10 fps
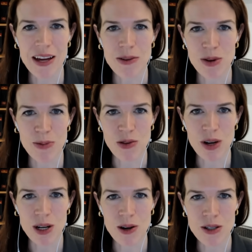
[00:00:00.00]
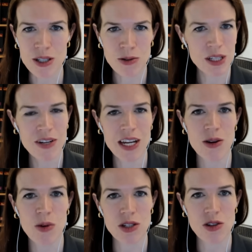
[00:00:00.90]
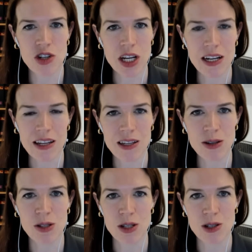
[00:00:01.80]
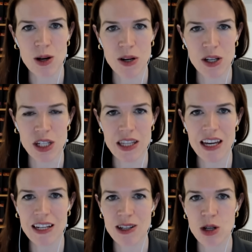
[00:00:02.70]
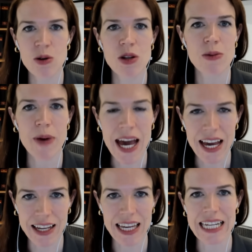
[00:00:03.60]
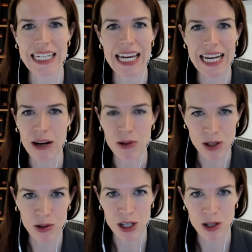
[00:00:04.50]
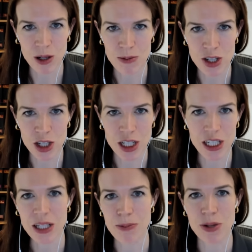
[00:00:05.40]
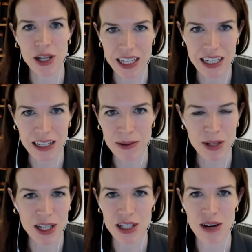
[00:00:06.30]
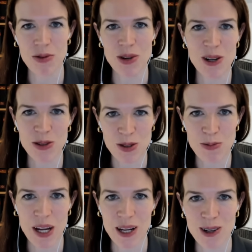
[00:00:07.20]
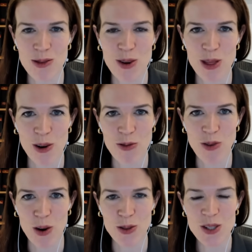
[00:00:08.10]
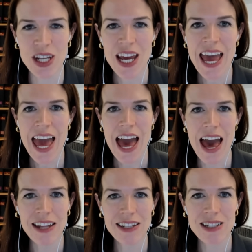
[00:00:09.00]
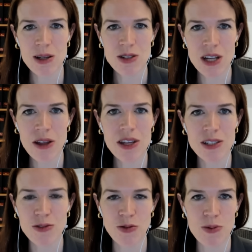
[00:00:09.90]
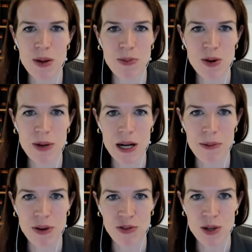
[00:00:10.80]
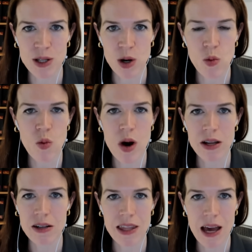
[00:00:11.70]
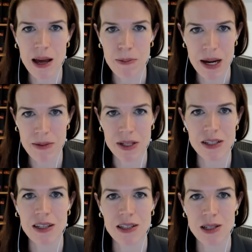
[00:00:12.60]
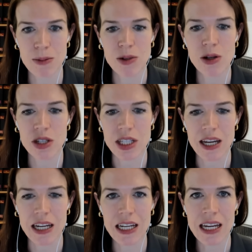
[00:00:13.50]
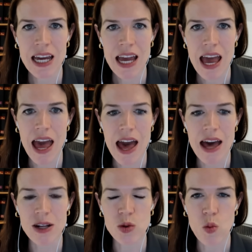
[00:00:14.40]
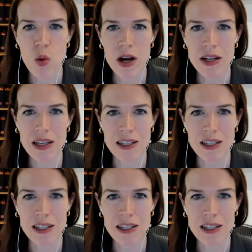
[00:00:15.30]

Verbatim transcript: uh, with my credit card and it was even at a western chain i think it was a starbucks and they had to go to the back and get out a credit card machine and plug it in because everyone else was paying with their phones and so tell us for people who might not be familiar what that payment system looks like and what